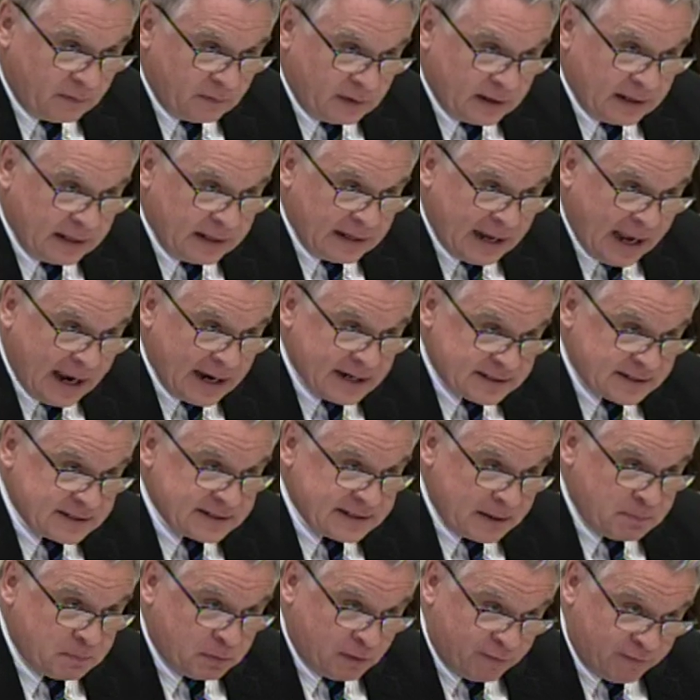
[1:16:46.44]
it acts as
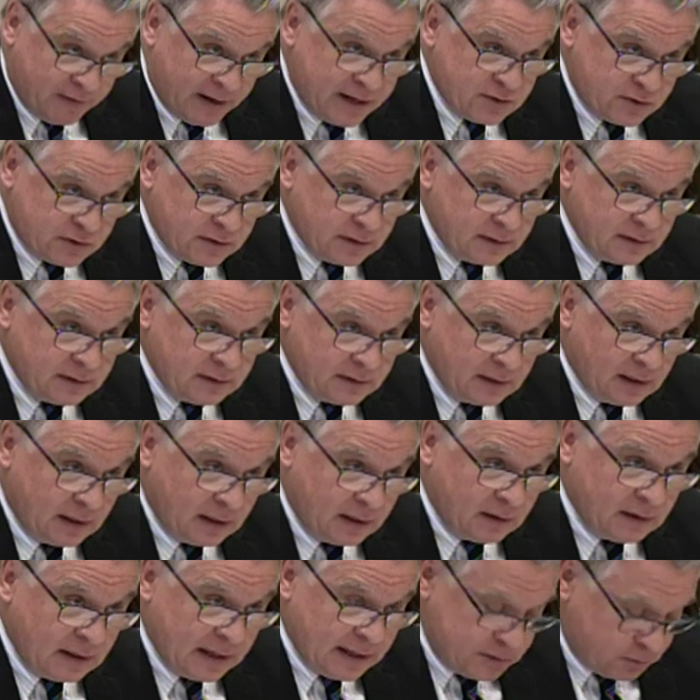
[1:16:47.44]
a prevention
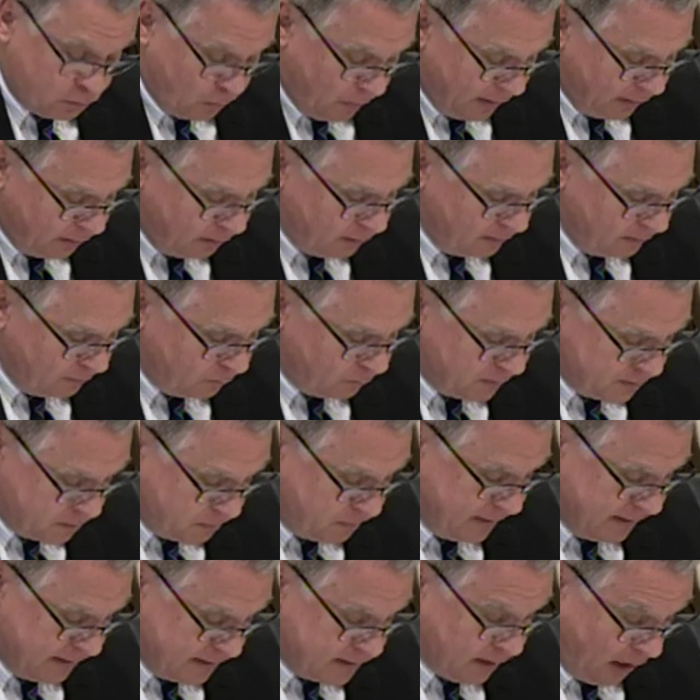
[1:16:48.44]
as well, which
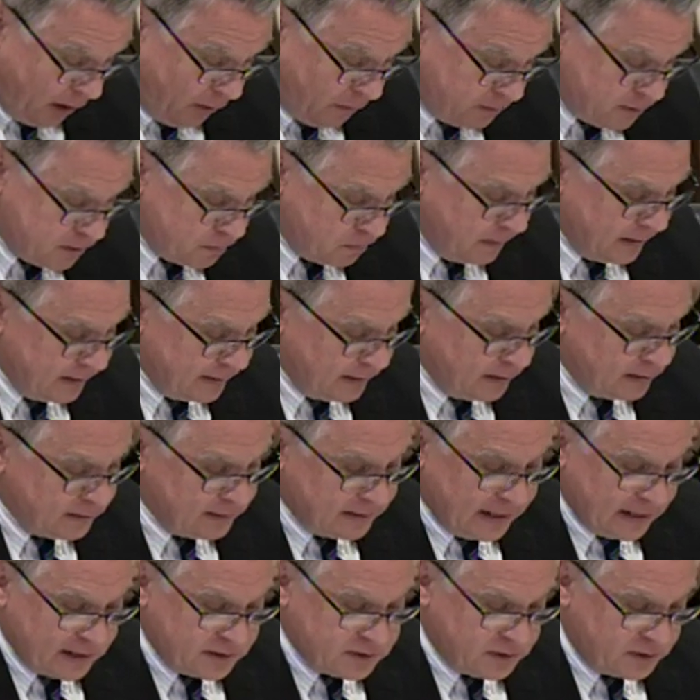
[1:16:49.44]
means others might not
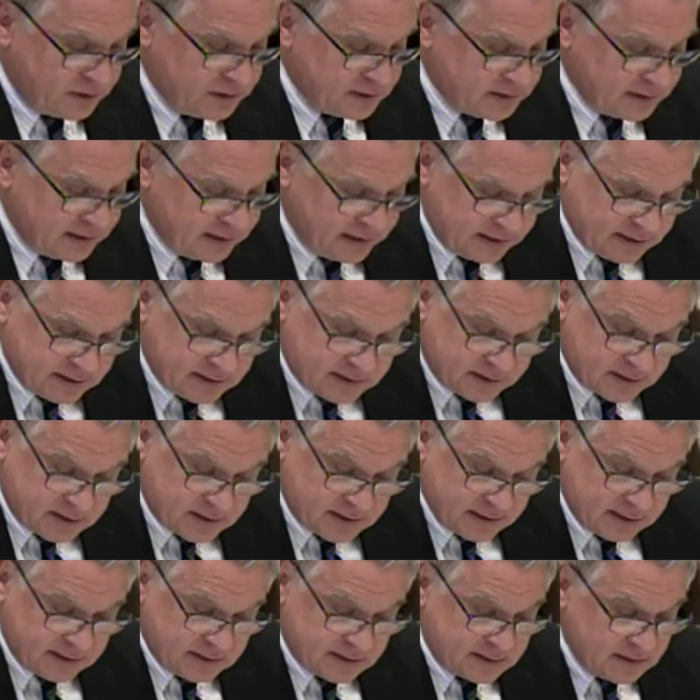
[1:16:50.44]
catch this hideous
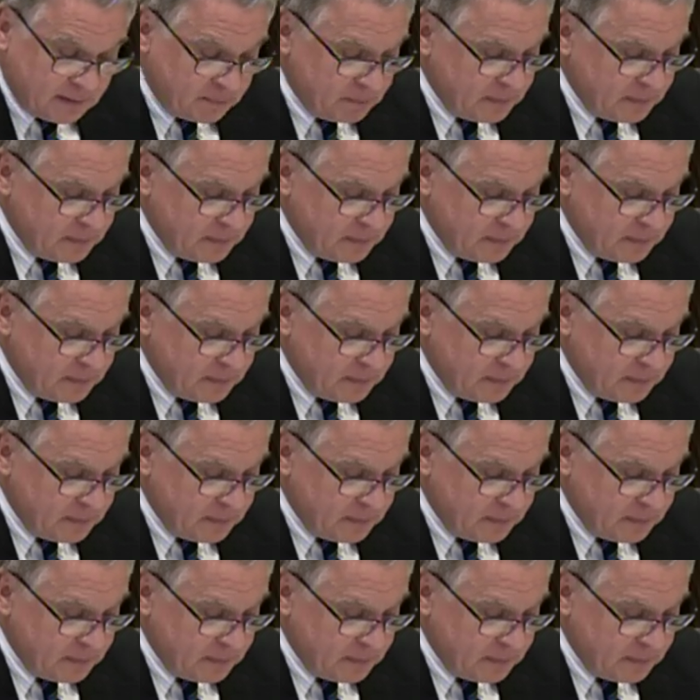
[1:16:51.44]
disease.